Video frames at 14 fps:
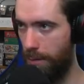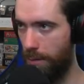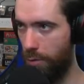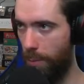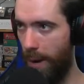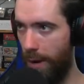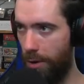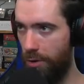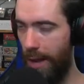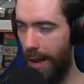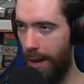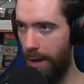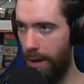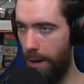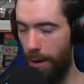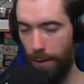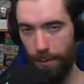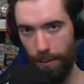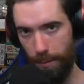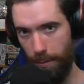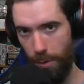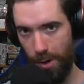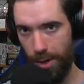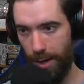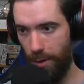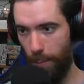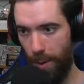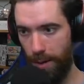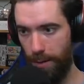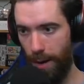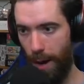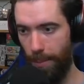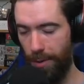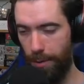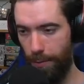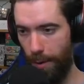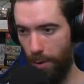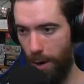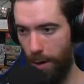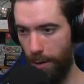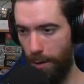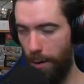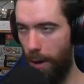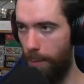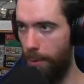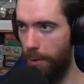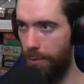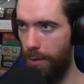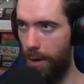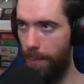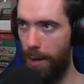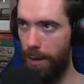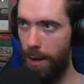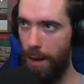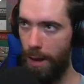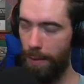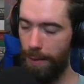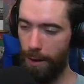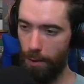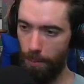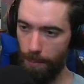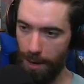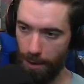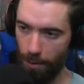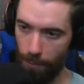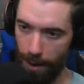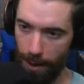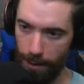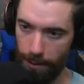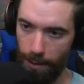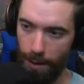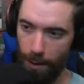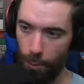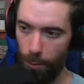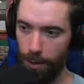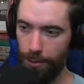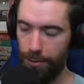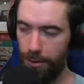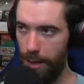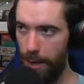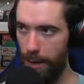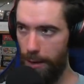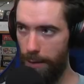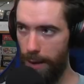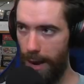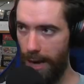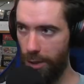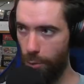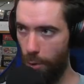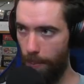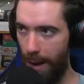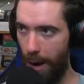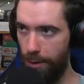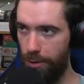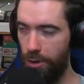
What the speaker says: So my understanding is, and you can check the pinned comments if I'm wrong, I'll post an update, that Omega Red will see the actual power.